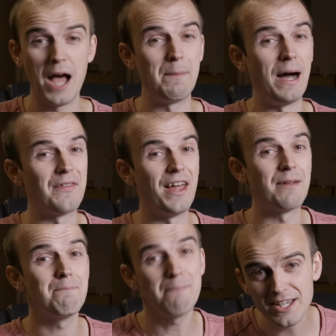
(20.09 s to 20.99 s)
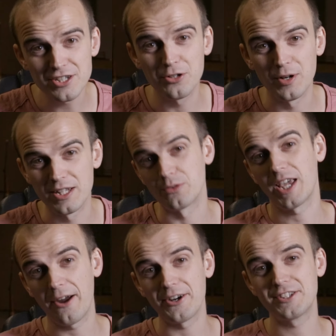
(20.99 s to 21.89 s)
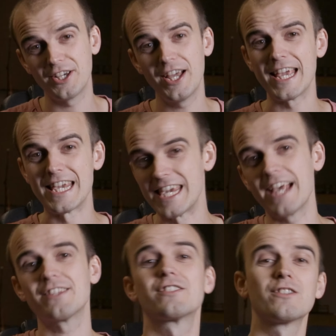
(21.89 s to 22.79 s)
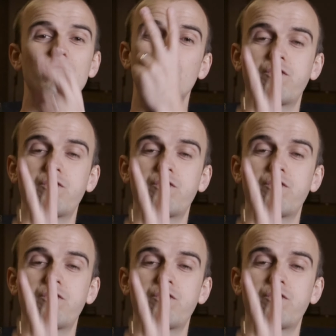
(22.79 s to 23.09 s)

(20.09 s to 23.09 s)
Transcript: about that magical little character, yes,